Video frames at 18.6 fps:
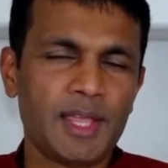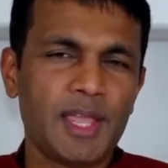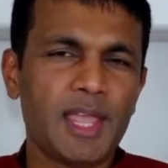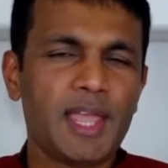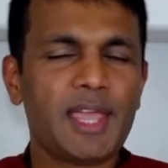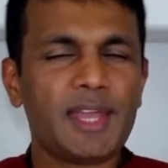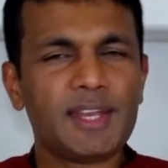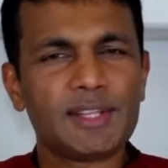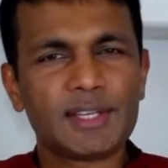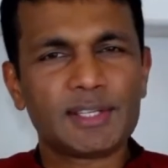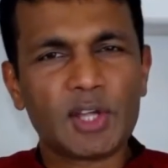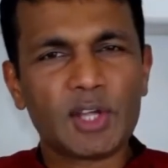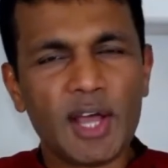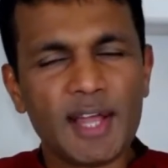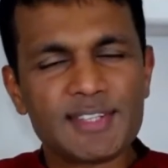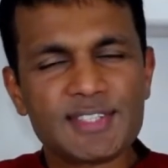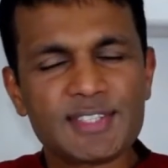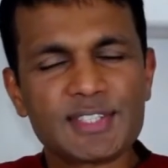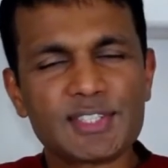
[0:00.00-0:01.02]
And in that
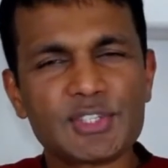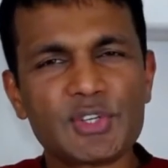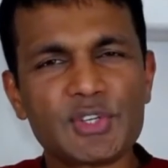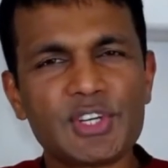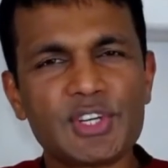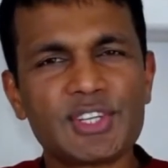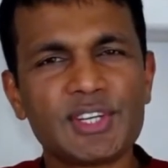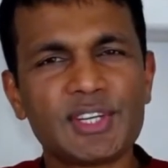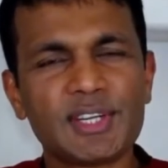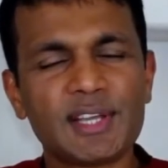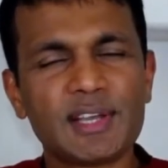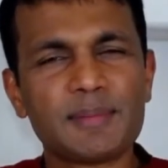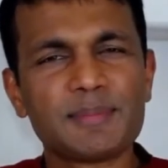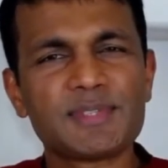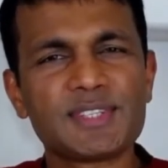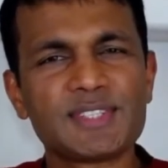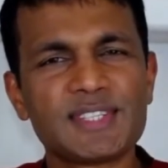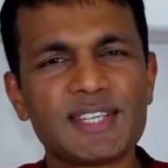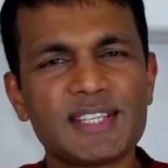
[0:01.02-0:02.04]
concentration
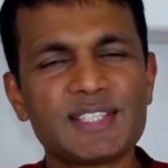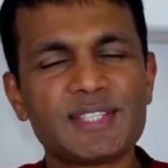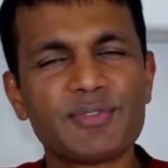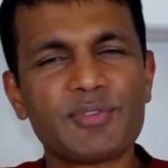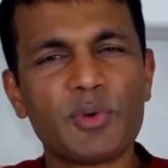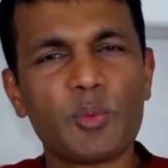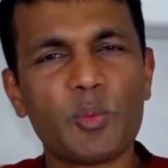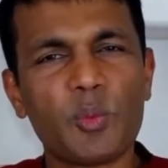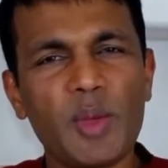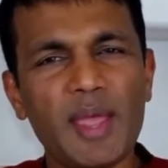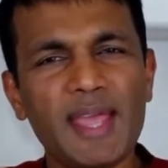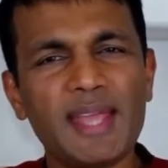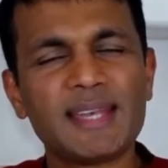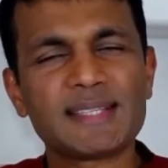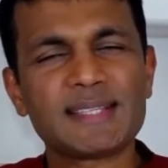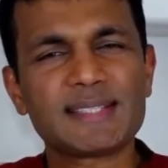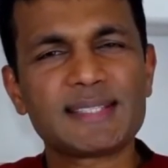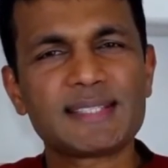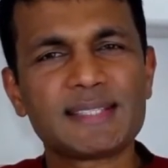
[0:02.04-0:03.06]
comes a sense of
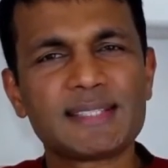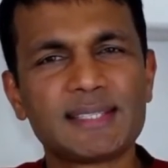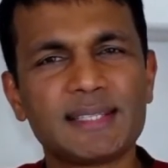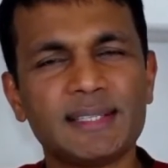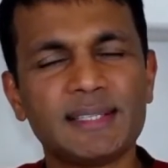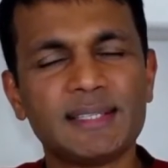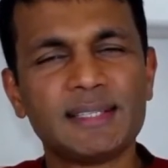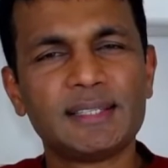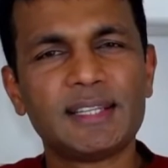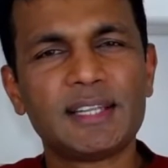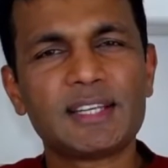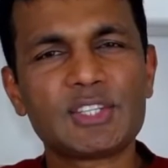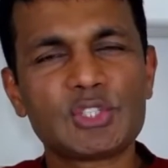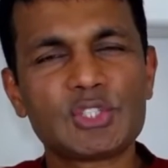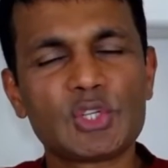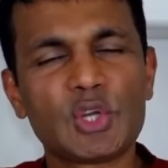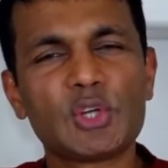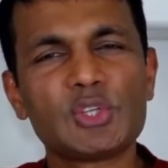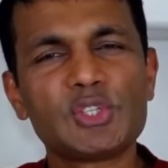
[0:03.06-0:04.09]
awareness that
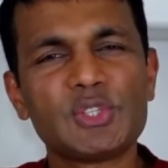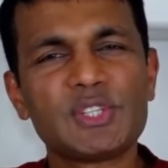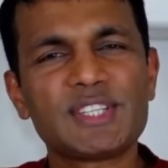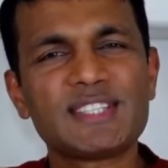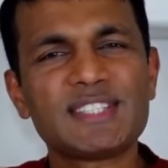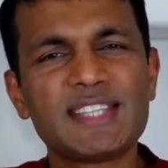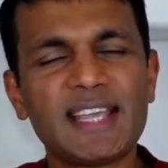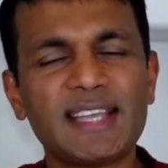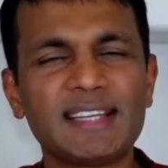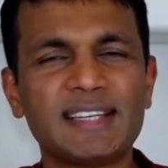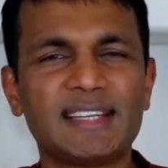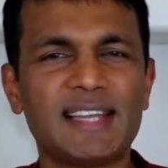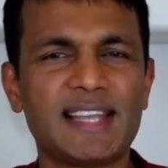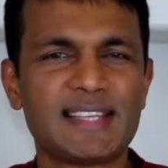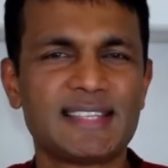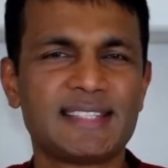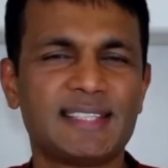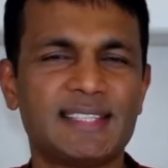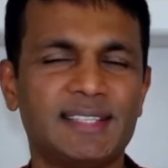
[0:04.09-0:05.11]
has taught you the second
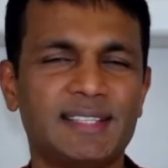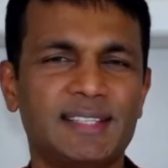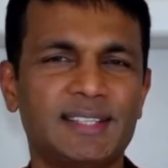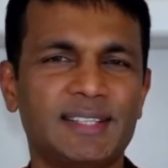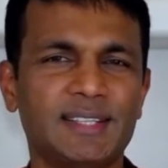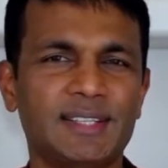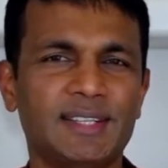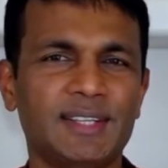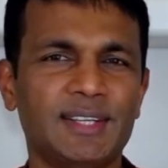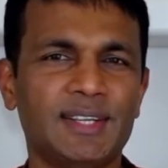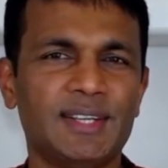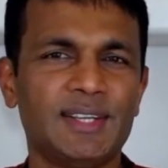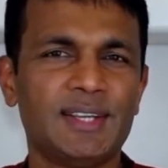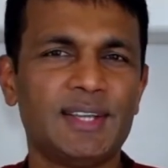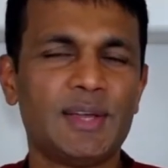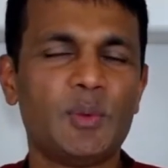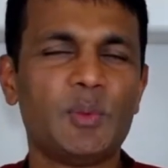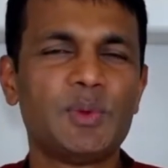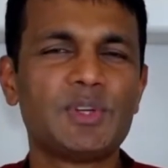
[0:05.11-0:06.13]
lesson,
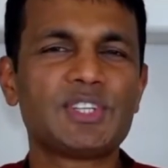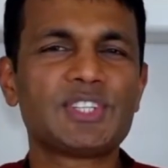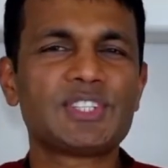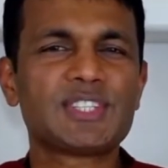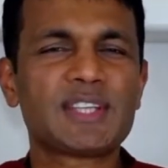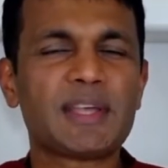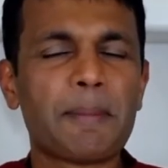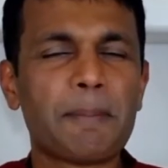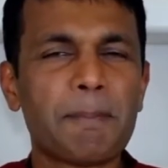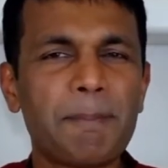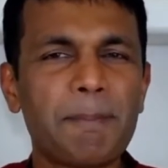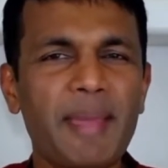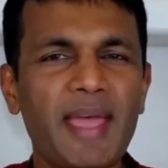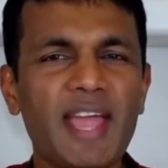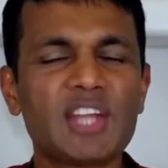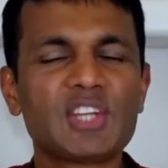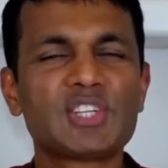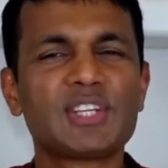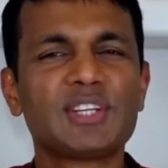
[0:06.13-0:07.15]
which is
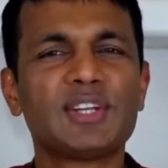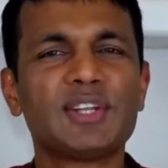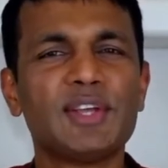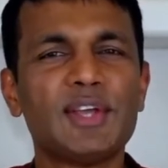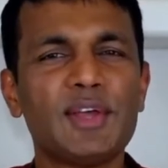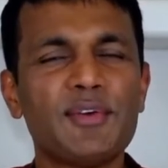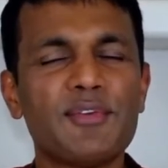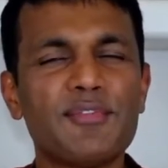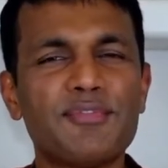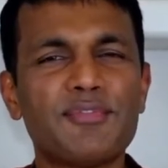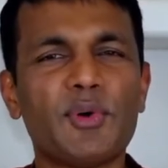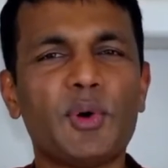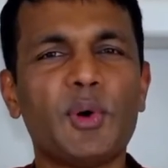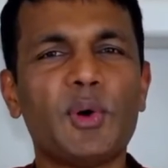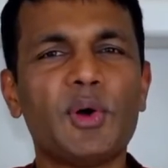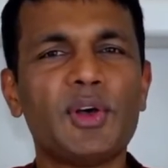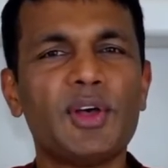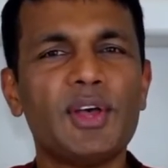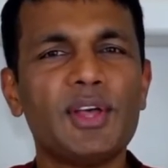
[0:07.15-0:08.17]
compassion
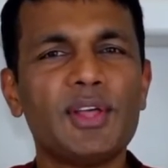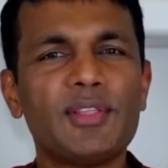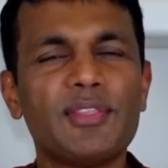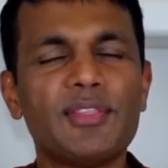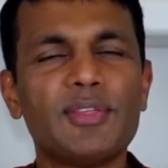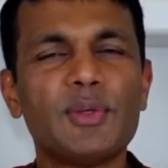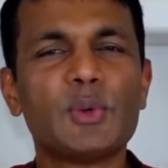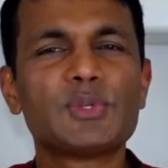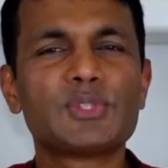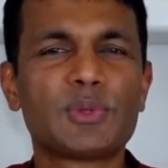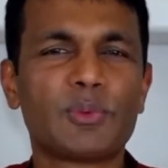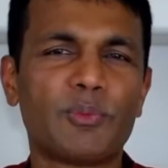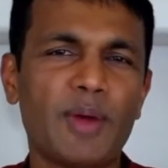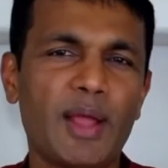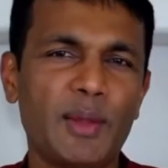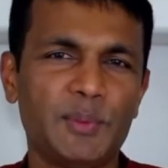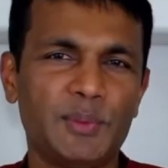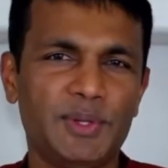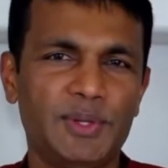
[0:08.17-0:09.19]
for those
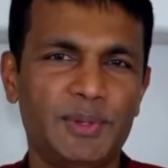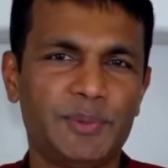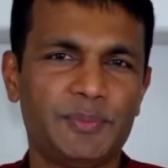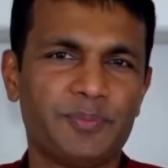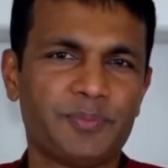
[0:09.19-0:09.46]
around you.